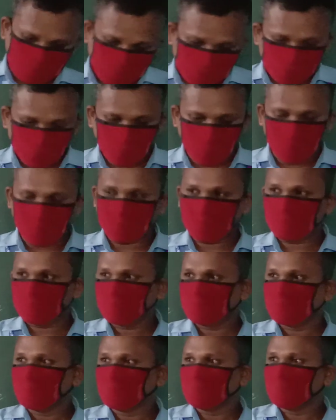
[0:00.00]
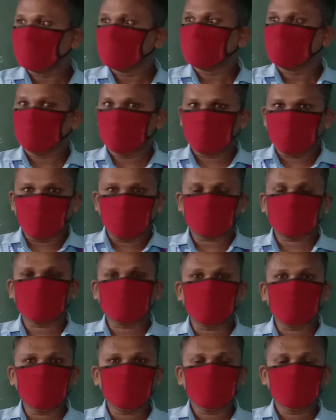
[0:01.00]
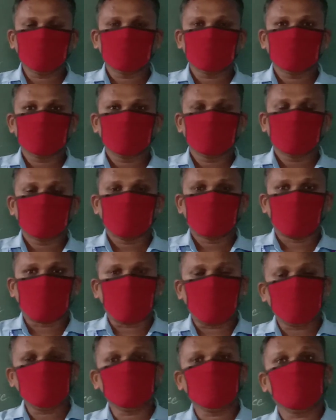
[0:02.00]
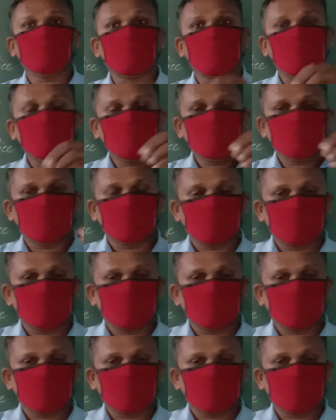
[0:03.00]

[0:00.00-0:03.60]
is why the postman and the